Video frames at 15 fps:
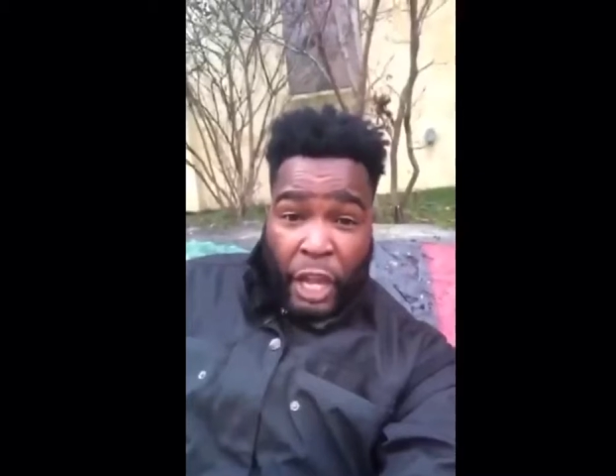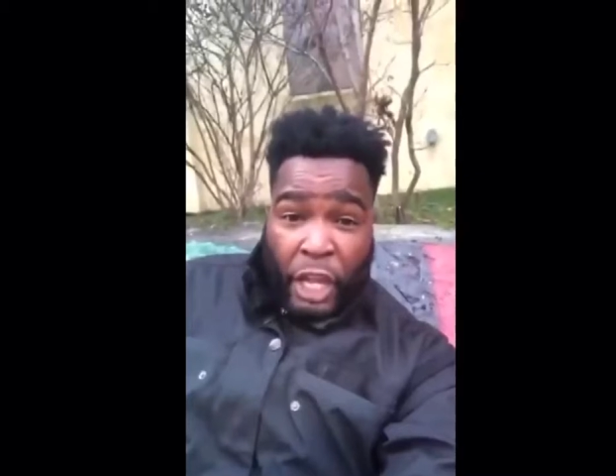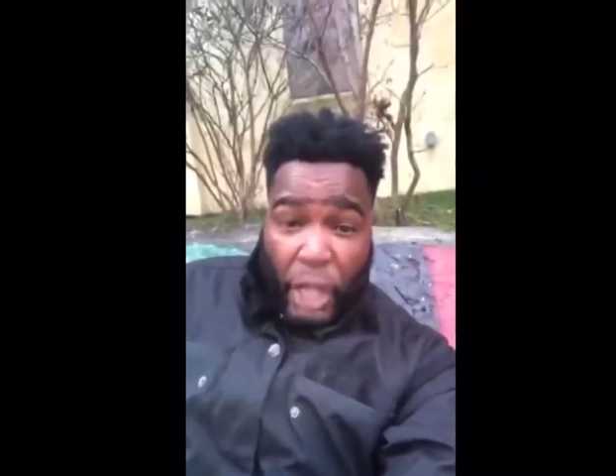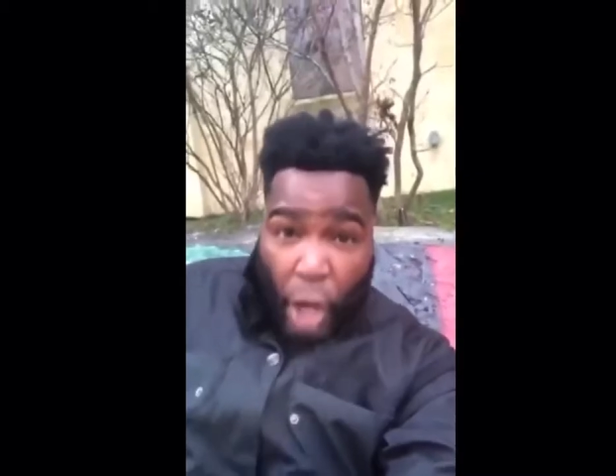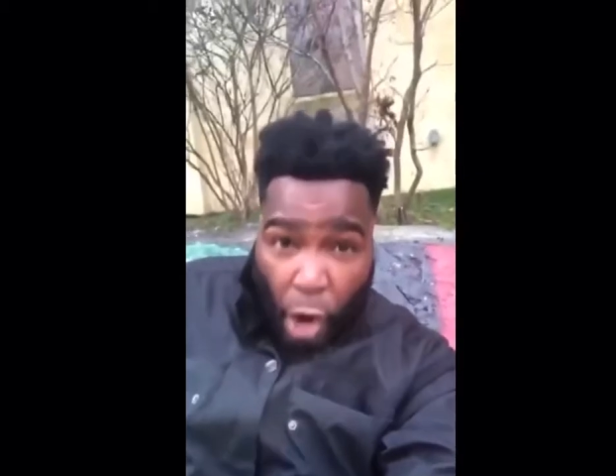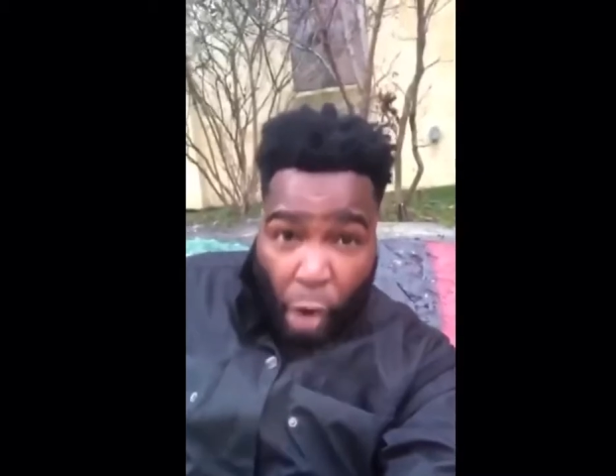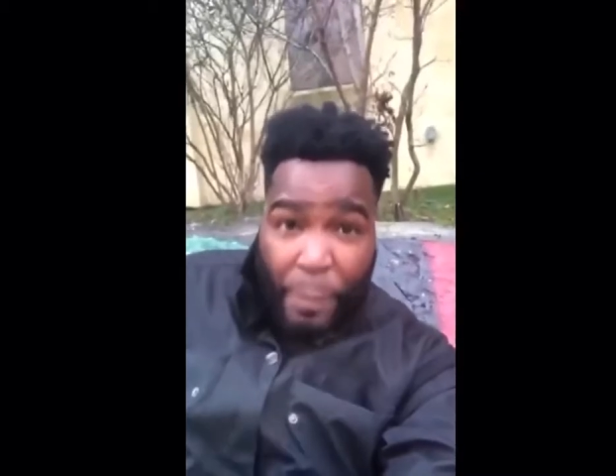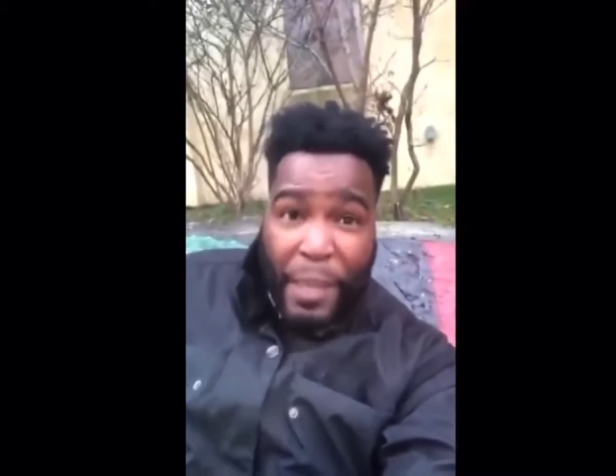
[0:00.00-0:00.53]

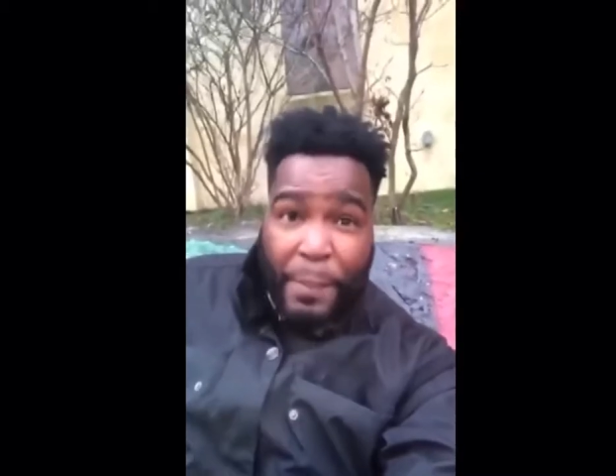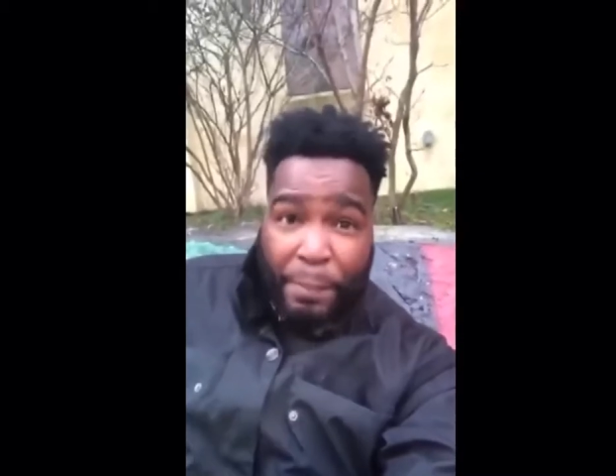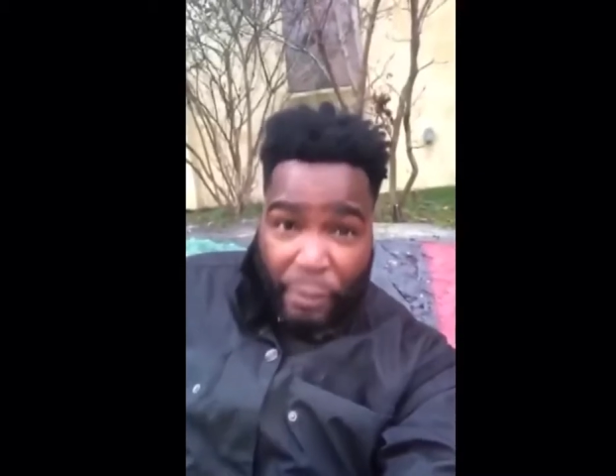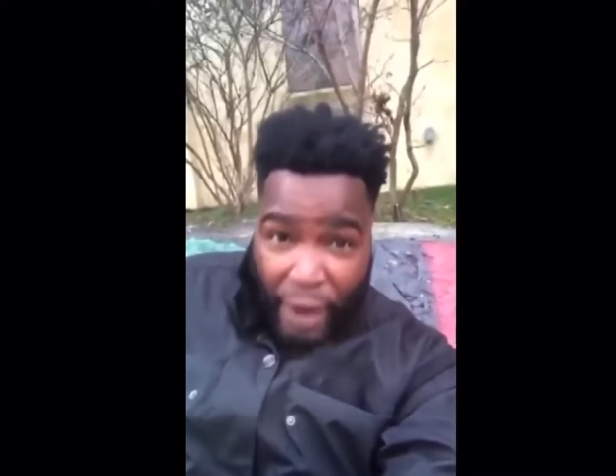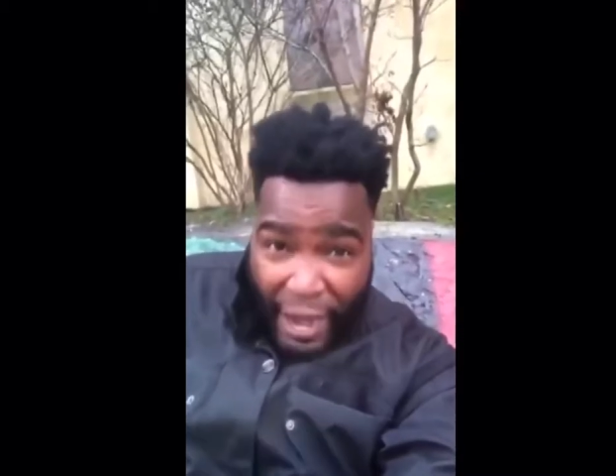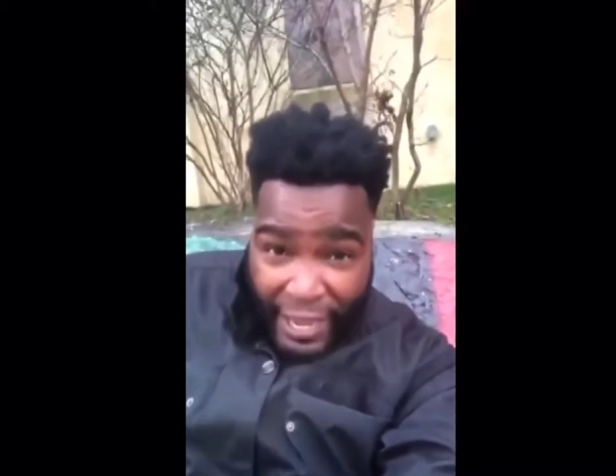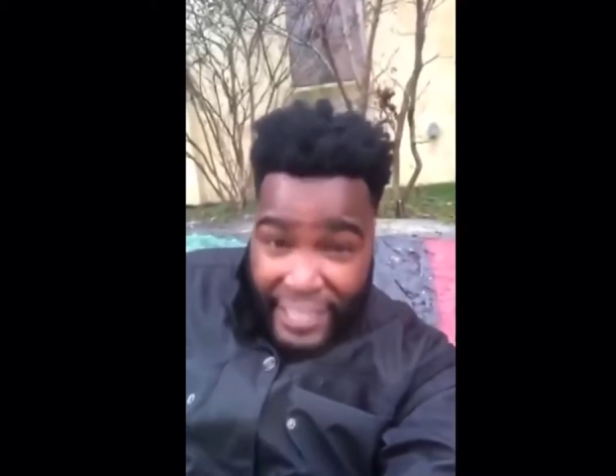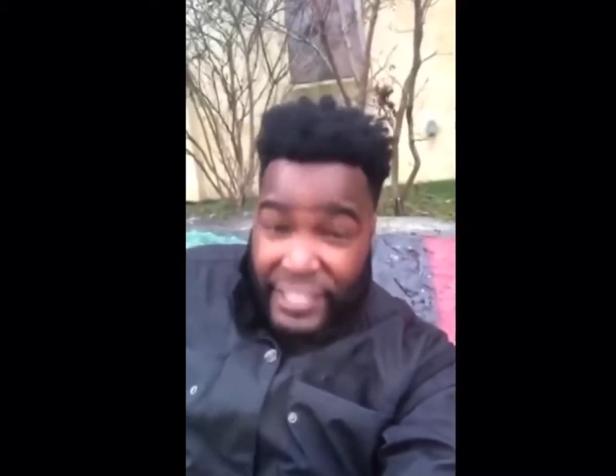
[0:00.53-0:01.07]
Kobe
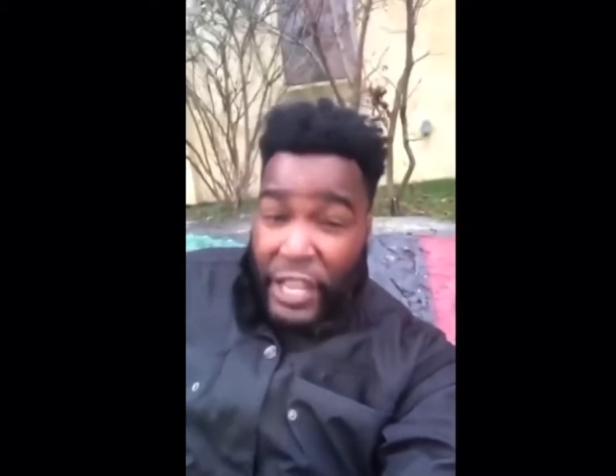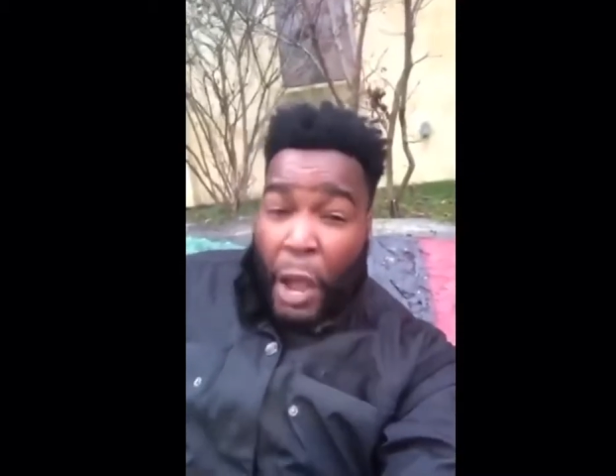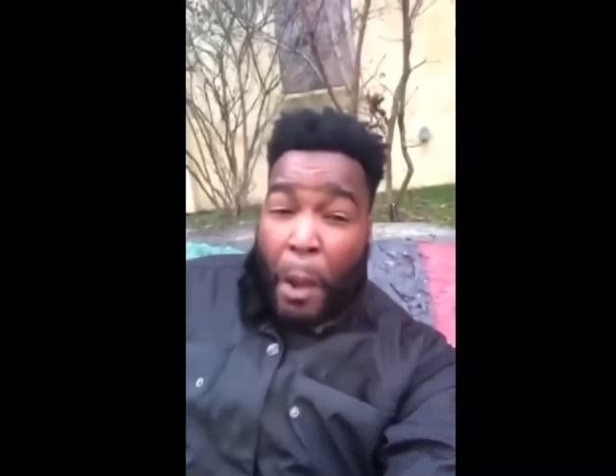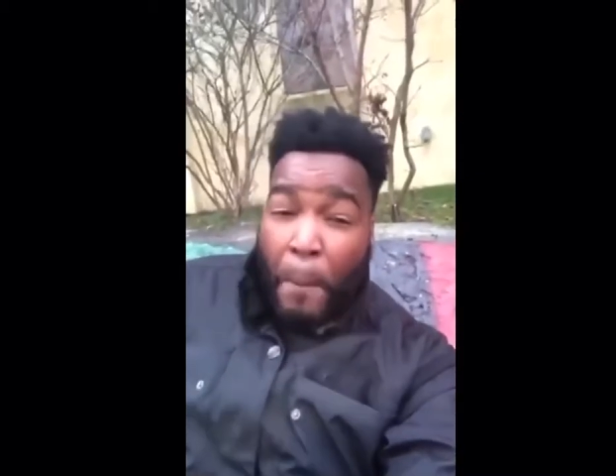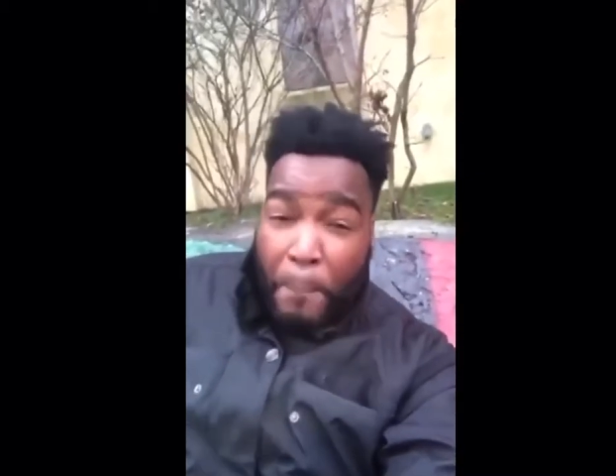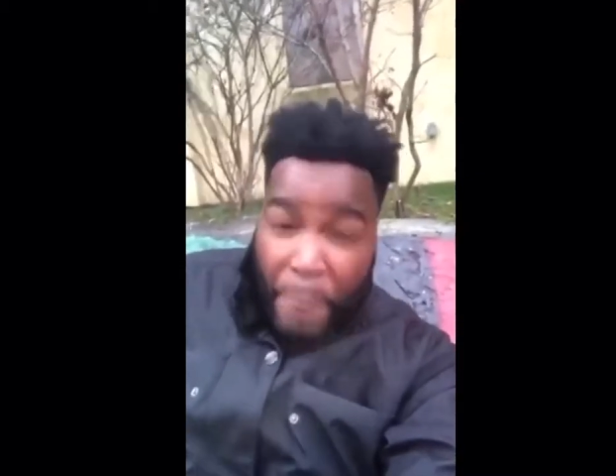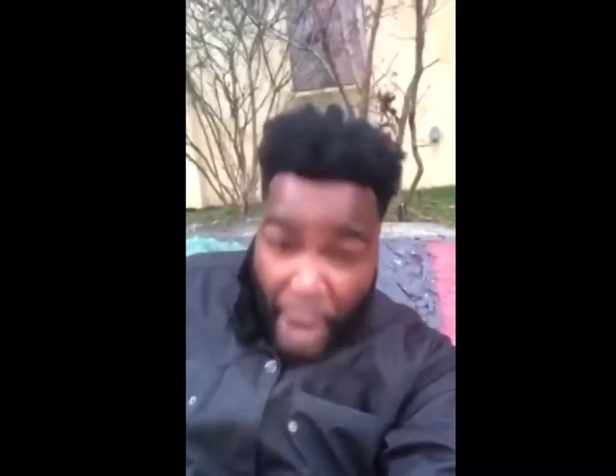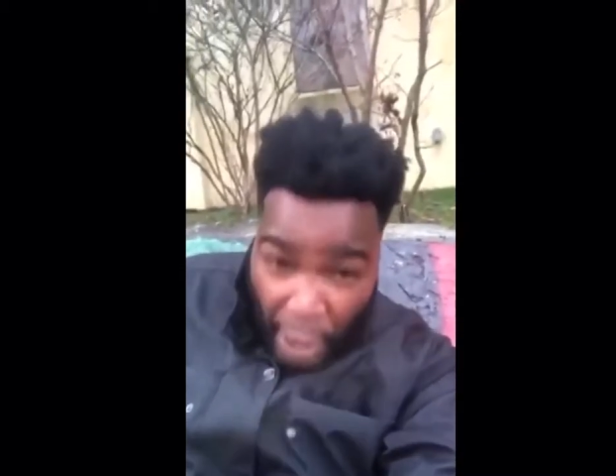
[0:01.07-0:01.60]
Bryant's
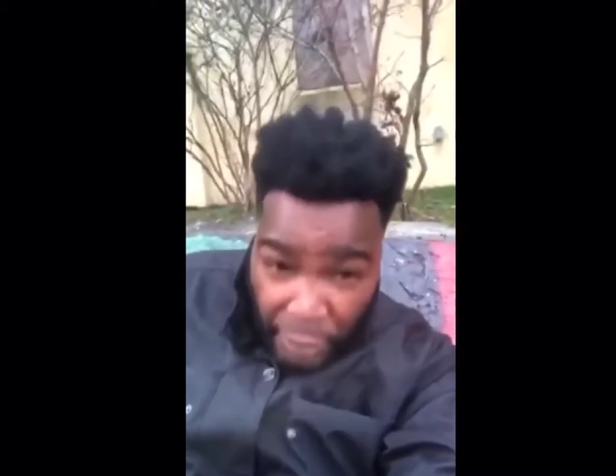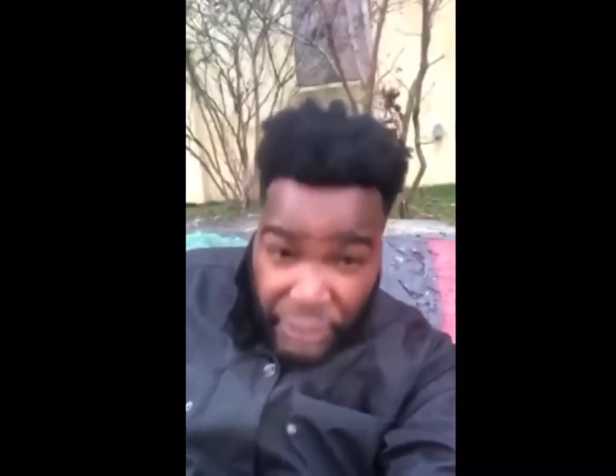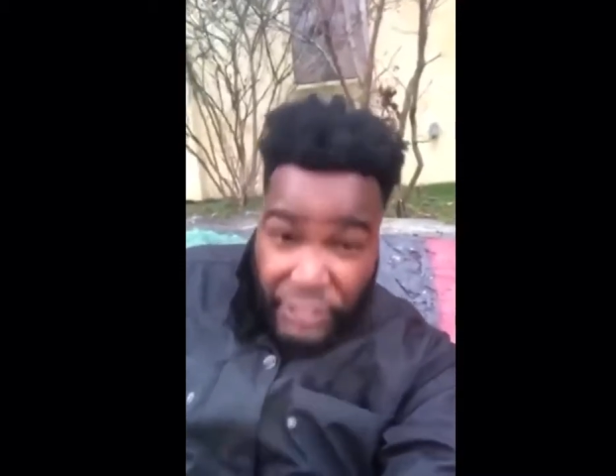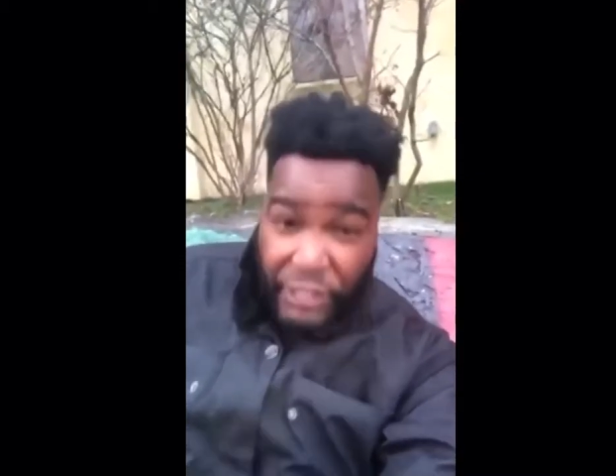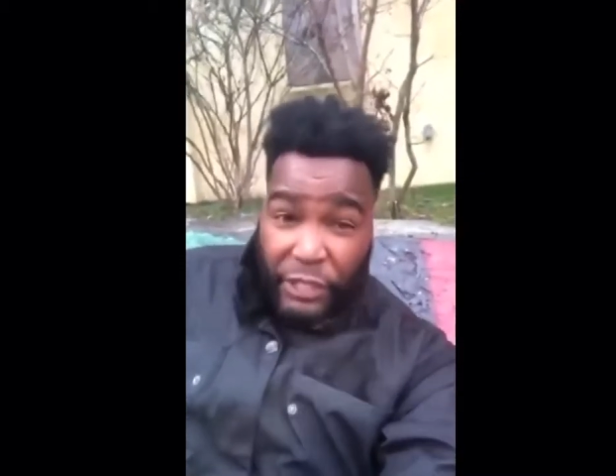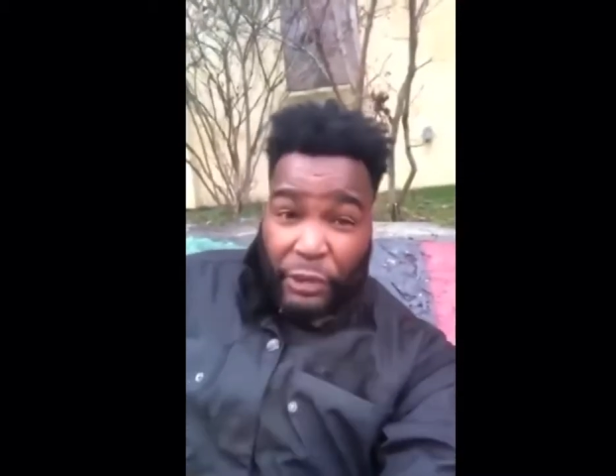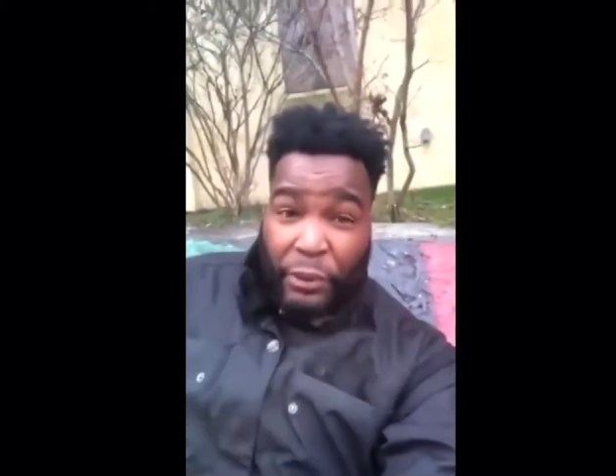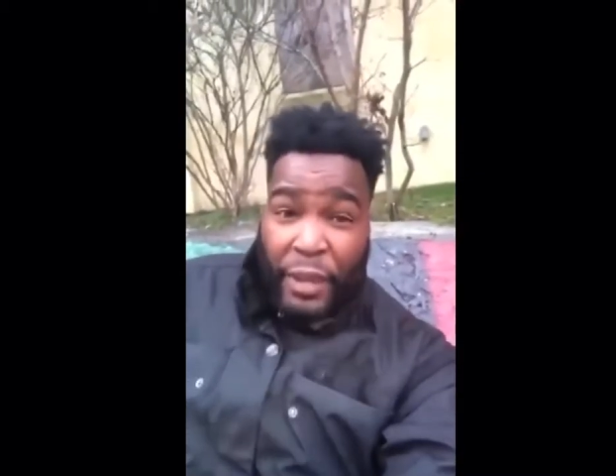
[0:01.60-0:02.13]

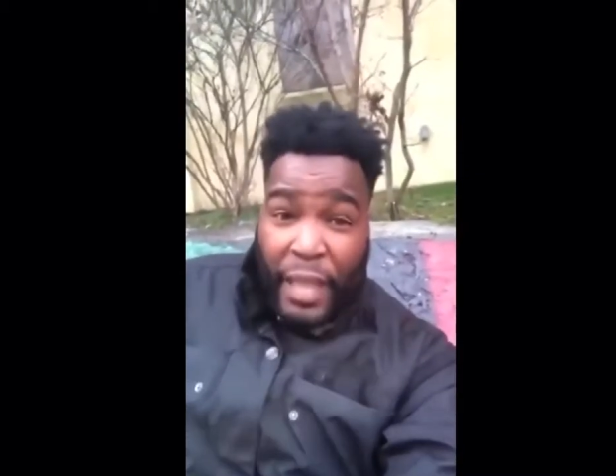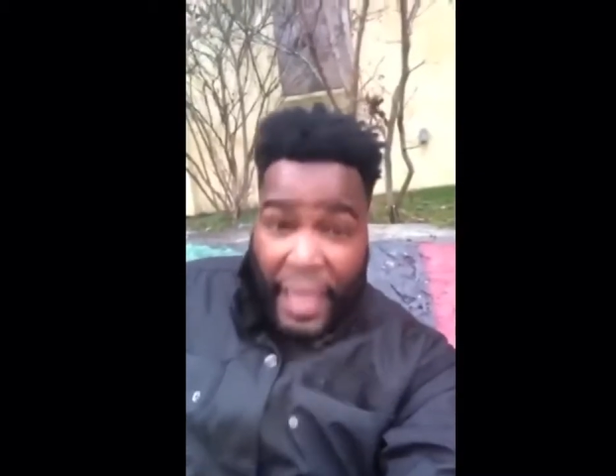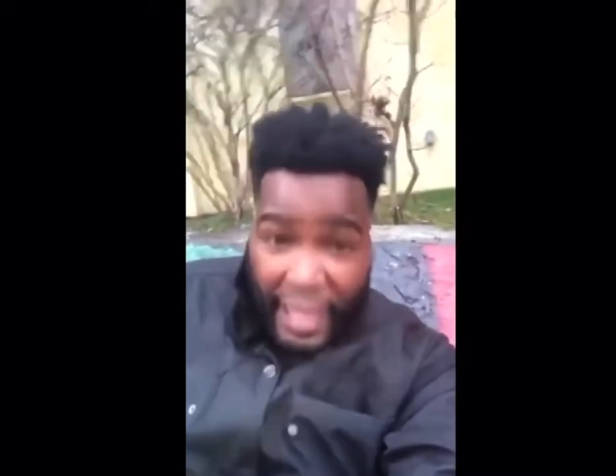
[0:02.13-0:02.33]
personal